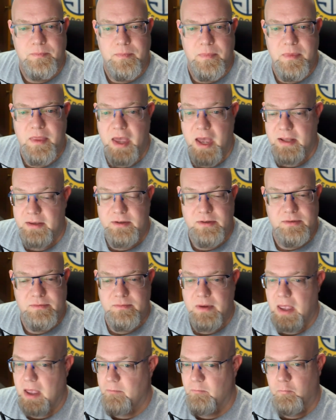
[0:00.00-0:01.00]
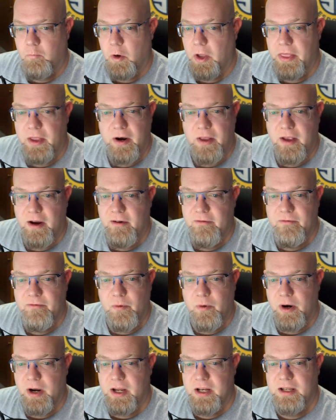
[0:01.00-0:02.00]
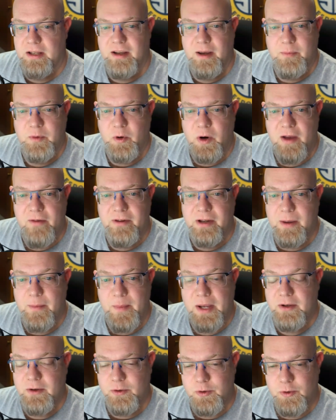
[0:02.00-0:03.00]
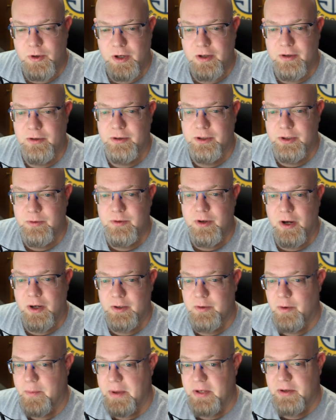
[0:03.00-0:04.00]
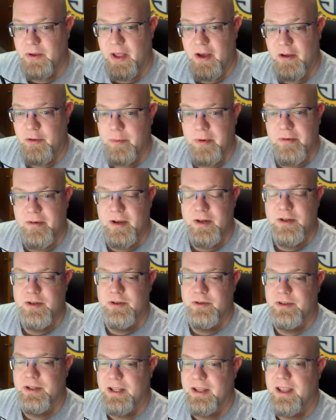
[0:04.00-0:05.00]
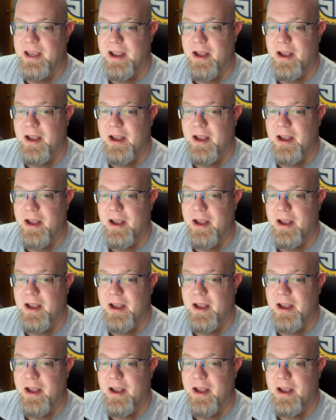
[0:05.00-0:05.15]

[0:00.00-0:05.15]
That's what they're there for. Anytime you're having a mental struggle, you talk to a mental health professional and they